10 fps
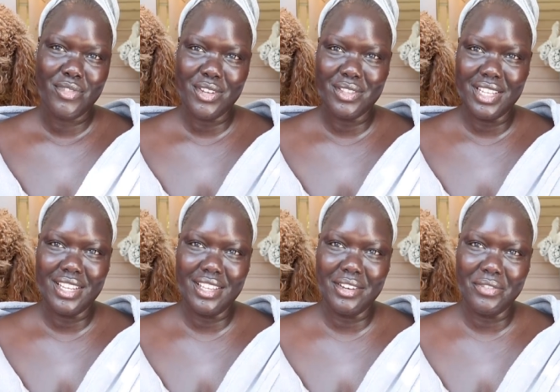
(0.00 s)
Don't let
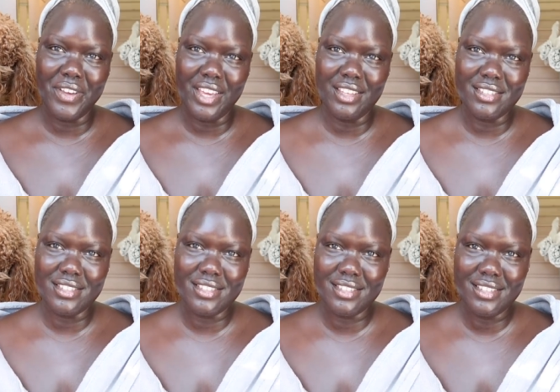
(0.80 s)
it hit your face.
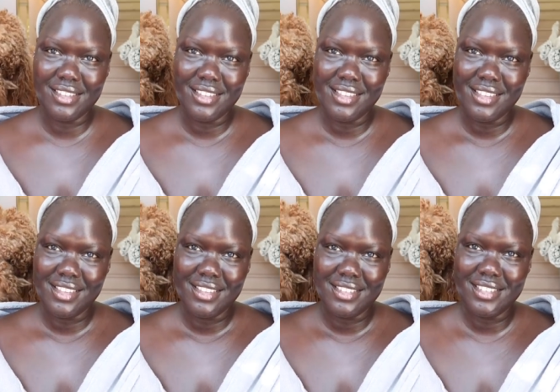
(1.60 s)

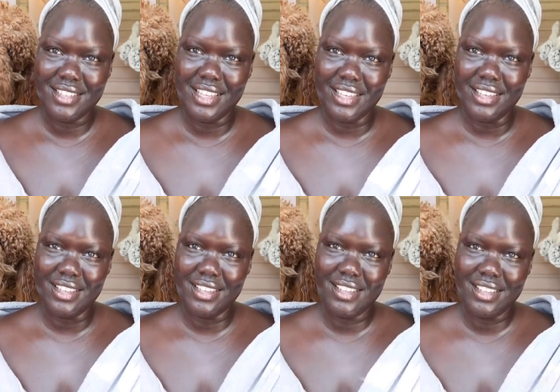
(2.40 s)
You like it?
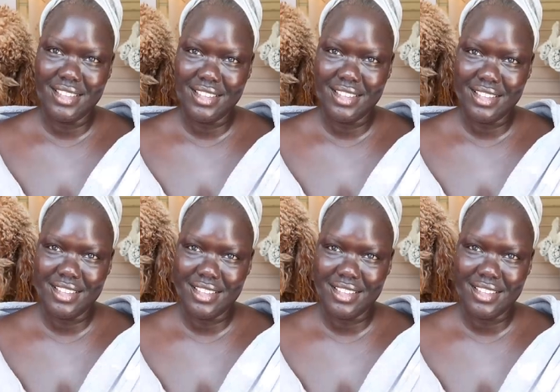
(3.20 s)

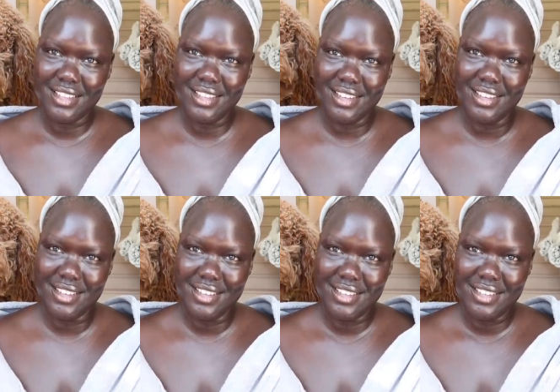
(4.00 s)
Yeah?
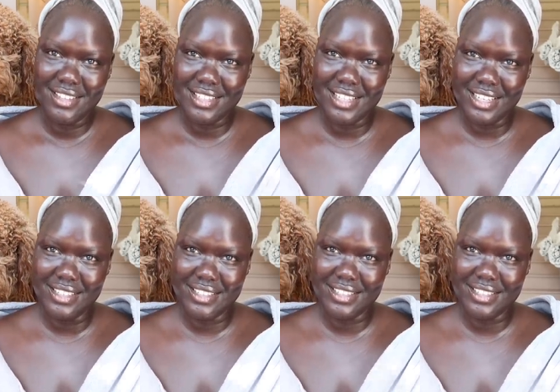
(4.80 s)
It's nice?